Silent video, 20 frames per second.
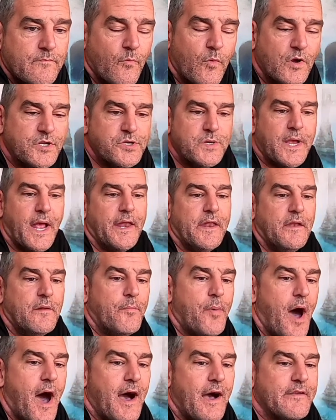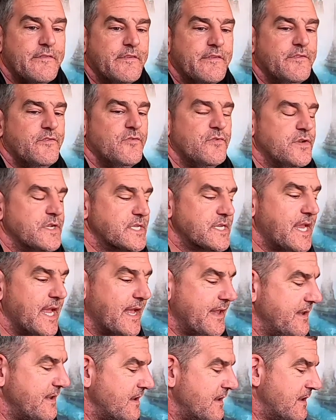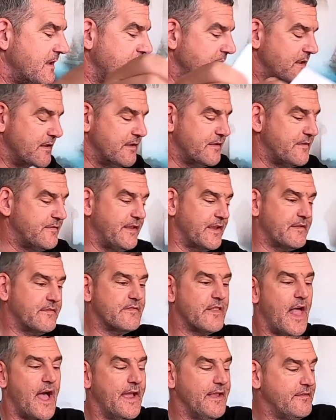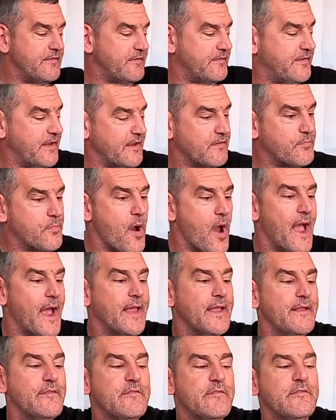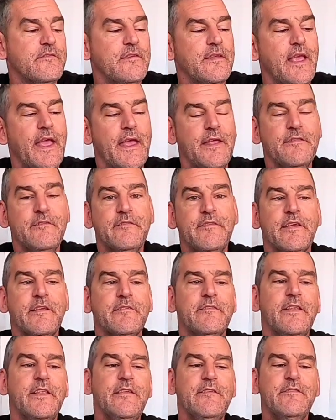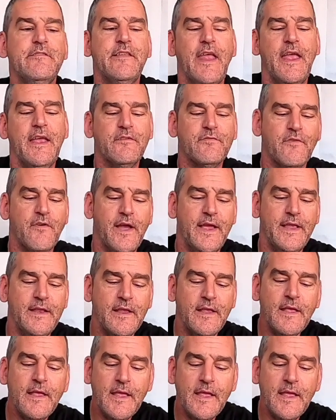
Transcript: what you get in the box is you just get 6 lights, 6 brackets, and 6 of these stakes, right?